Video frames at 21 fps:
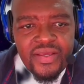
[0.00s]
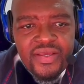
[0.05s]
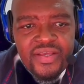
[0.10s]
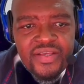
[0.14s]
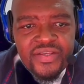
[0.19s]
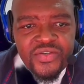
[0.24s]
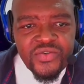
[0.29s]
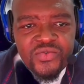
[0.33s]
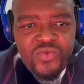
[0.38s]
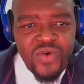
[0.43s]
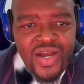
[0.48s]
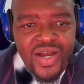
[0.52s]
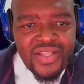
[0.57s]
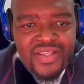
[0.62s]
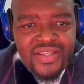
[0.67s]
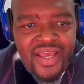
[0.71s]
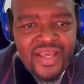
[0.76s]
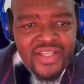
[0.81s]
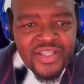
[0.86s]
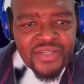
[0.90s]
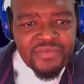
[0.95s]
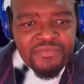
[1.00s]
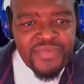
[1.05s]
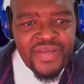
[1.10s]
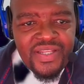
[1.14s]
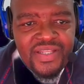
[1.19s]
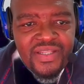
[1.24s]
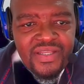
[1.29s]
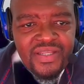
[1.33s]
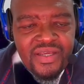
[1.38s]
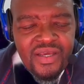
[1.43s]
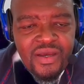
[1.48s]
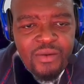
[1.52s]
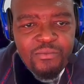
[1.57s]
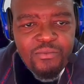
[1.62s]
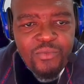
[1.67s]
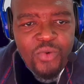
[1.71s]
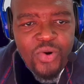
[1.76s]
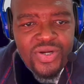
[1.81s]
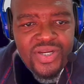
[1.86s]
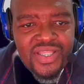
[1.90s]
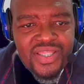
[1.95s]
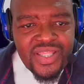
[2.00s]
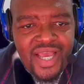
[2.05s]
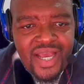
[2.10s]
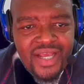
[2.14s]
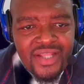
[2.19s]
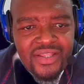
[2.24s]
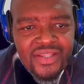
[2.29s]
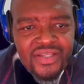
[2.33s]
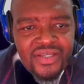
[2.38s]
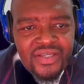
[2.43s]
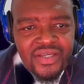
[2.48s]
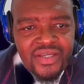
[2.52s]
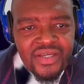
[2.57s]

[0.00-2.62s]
is what has been monitored